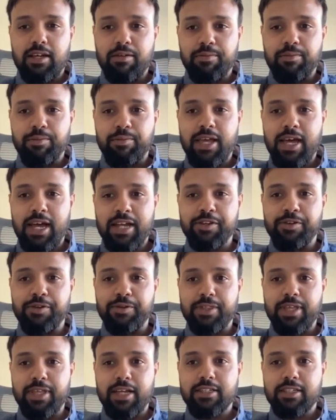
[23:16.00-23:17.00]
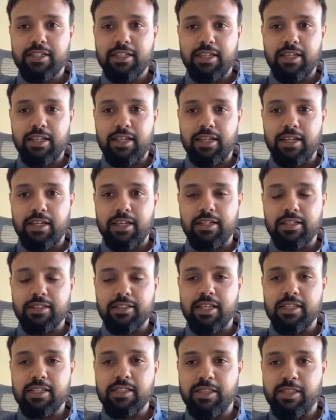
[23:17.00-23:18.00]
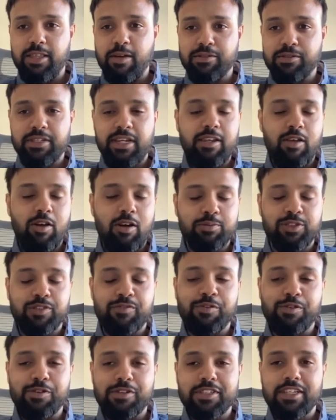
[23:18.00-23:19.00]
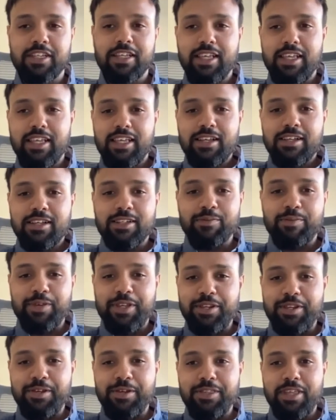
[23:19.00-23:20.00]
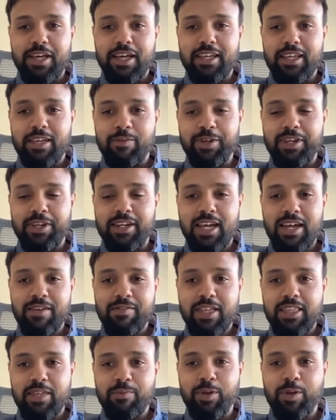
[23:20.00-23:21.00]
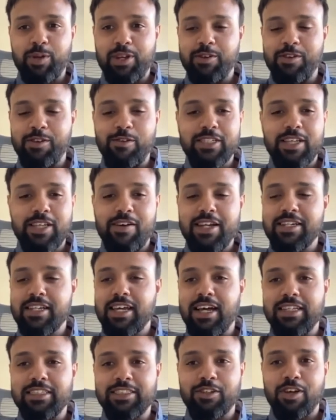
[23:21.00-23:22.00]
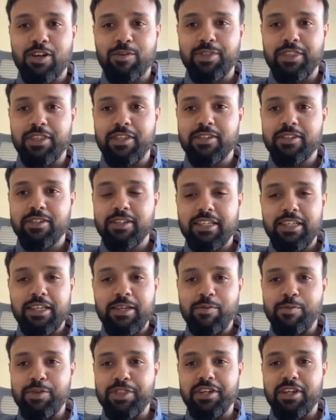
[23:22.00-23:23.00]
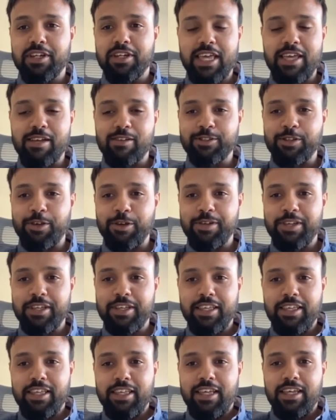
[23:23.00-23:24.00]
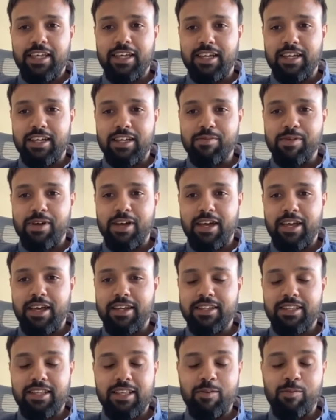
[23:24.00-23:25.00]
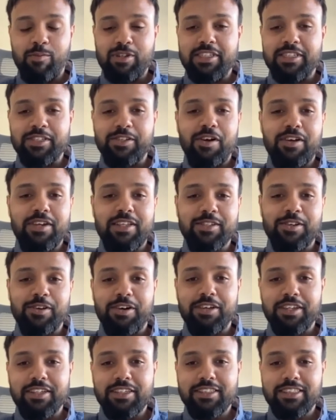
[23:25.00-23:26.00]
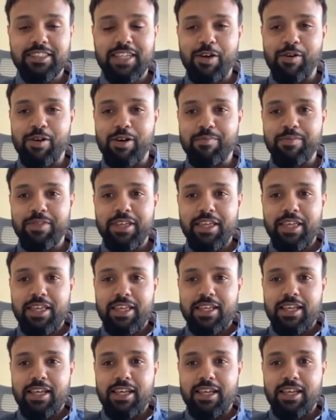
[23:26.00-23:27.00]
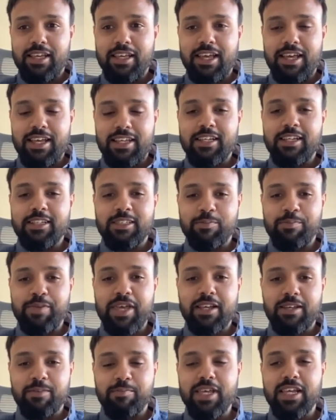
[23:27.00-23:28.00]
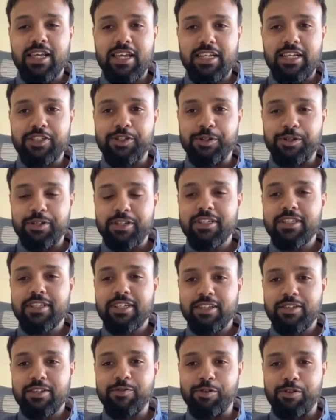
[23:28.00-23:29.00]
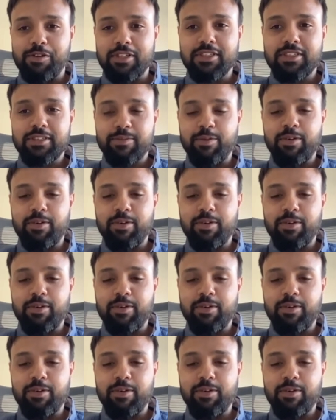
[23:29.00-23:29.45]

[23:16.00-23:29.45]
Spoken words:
We had to do that. There wasn't any option for us, because we knew that if we didn't have that, then we could lose our entire stock within a day or so. And once it's gone, it's gone. So yeah, it's a big issue for us